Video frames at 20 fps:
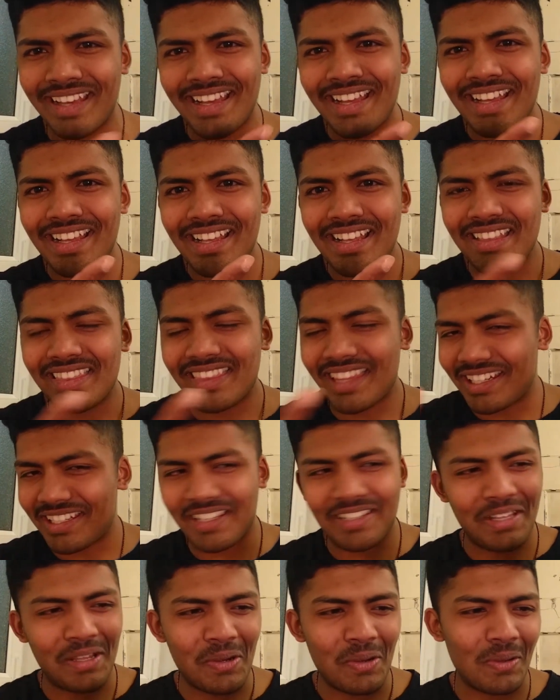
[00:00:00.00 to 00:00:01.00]
That,
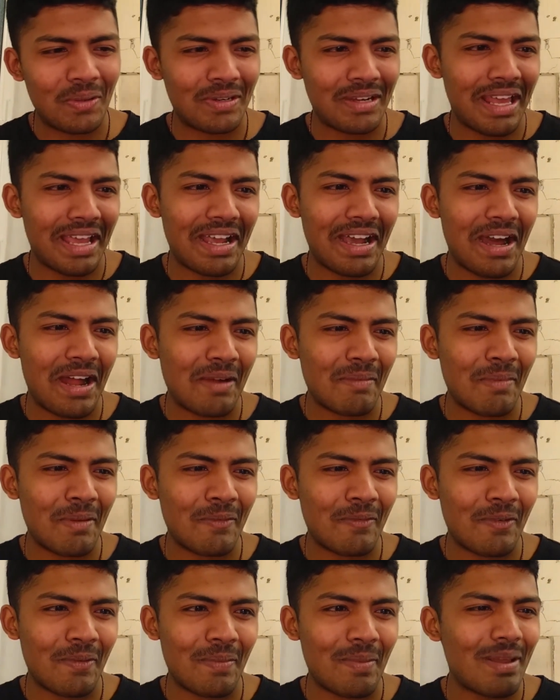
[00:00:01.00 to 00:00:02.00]
that doesn't look like
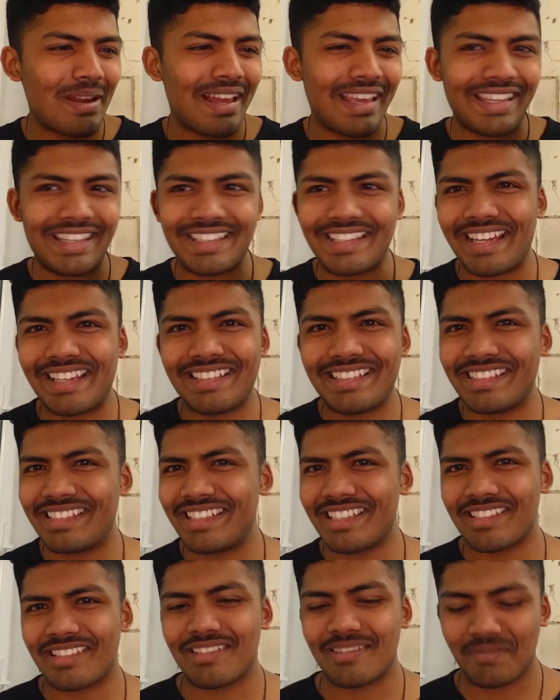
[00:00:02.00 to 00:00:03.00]
Armin from like it
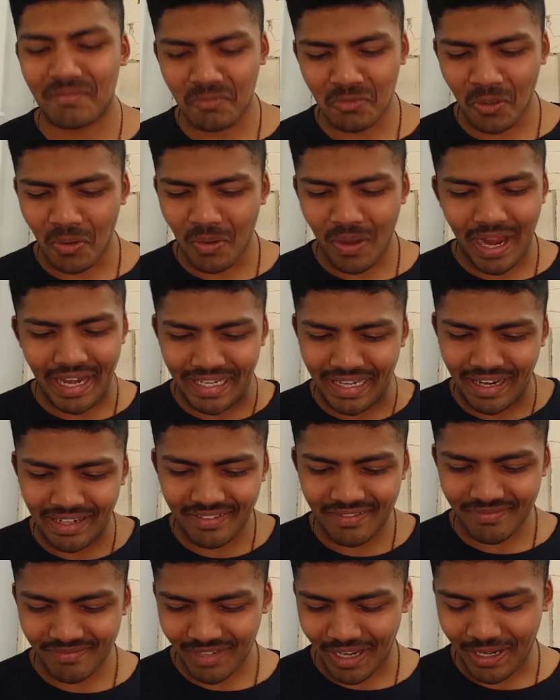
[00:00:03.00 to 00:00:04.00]
does just no
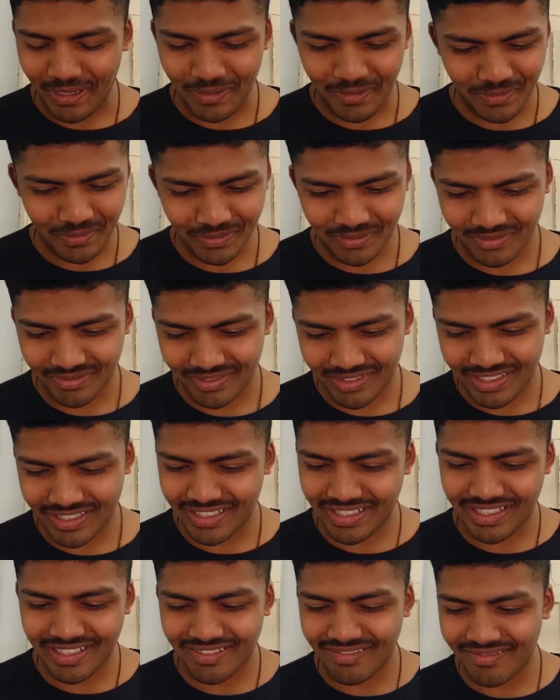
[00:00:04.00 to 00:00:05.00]
I don't. I don't
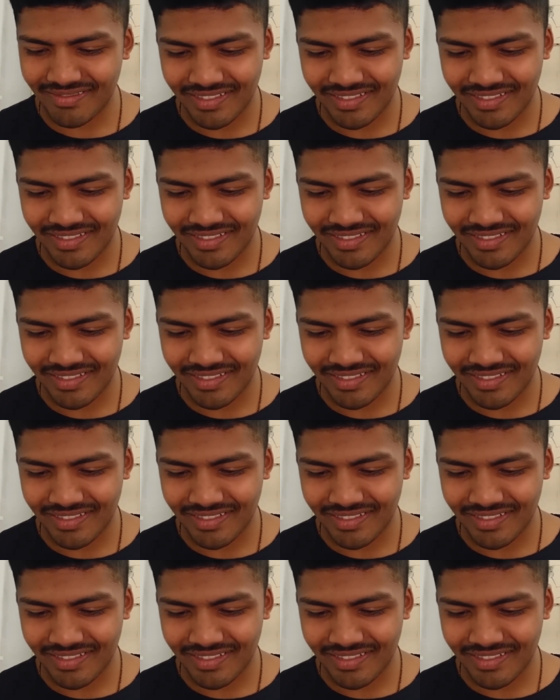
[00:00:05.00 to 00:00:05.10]
know